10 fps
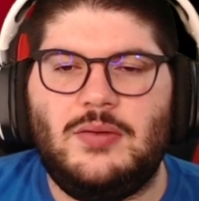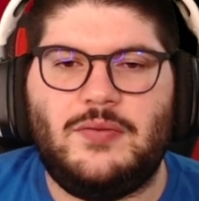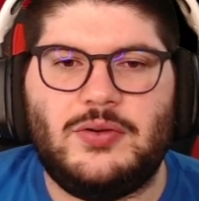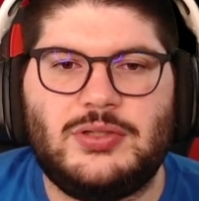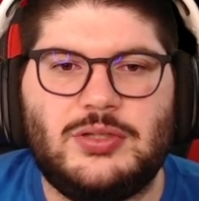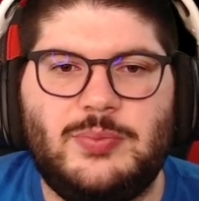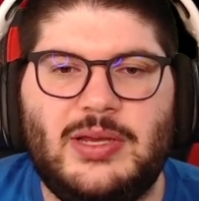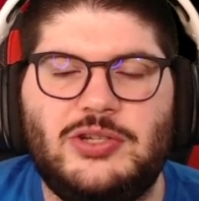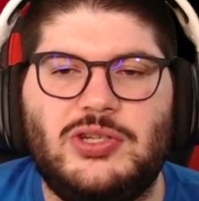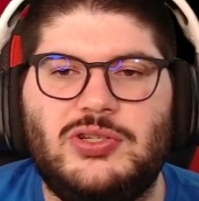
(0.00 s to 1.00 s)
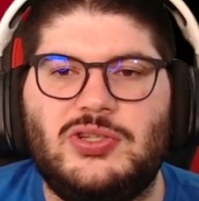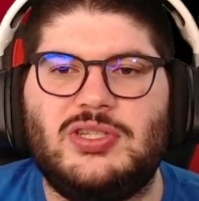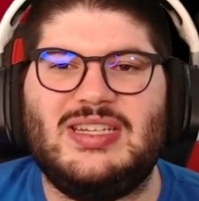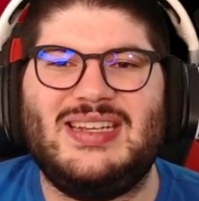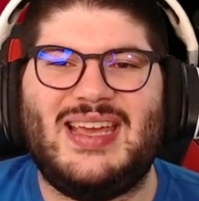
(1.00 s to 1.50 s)
versus Manchester
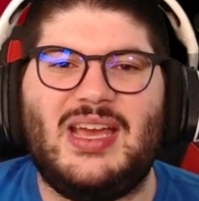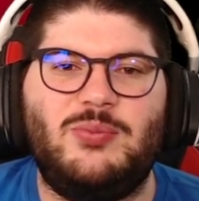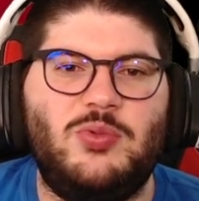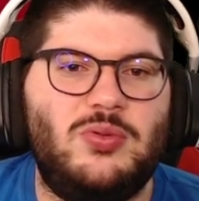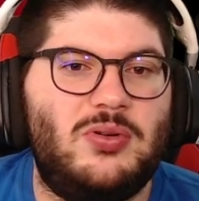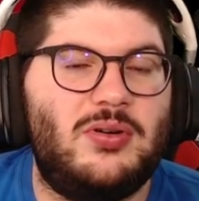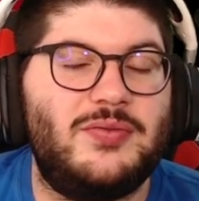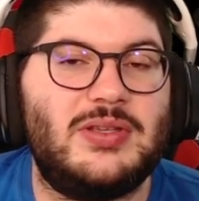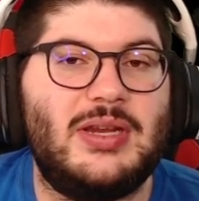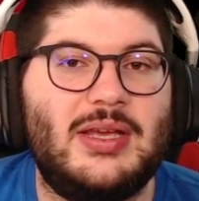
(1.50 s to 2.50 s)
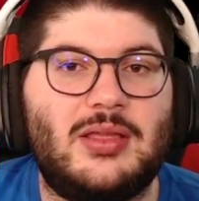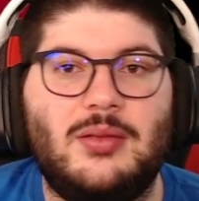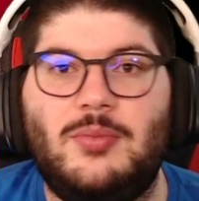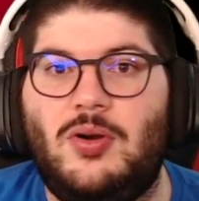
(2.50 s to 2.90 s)
City and will often hit them